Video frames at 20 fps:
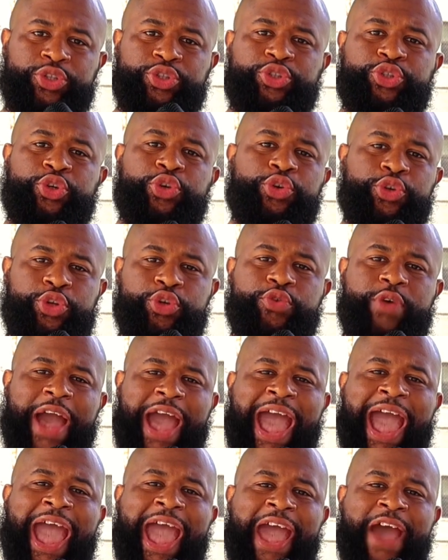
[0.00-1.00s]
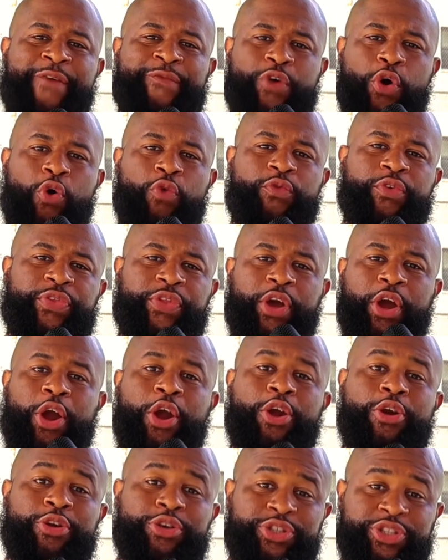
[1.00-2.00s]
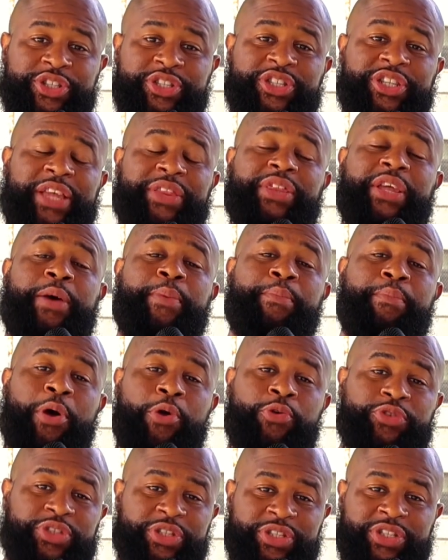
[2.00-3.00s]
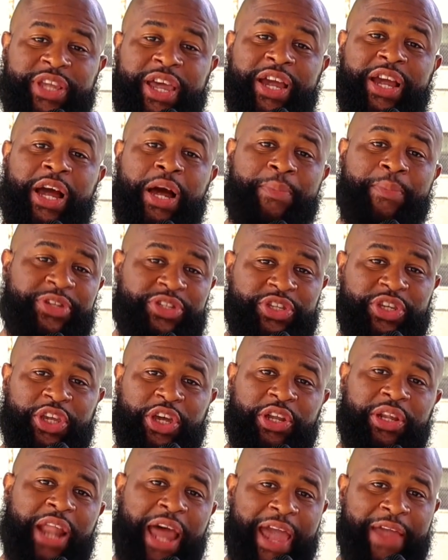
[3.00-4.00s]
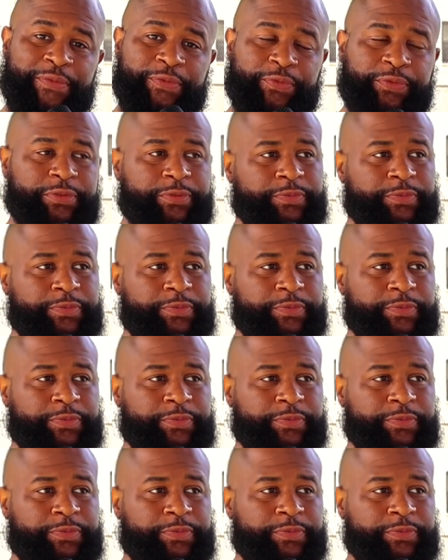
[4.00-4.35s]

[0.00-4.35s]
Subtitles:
do you have over the urges and the emotions that come into your life?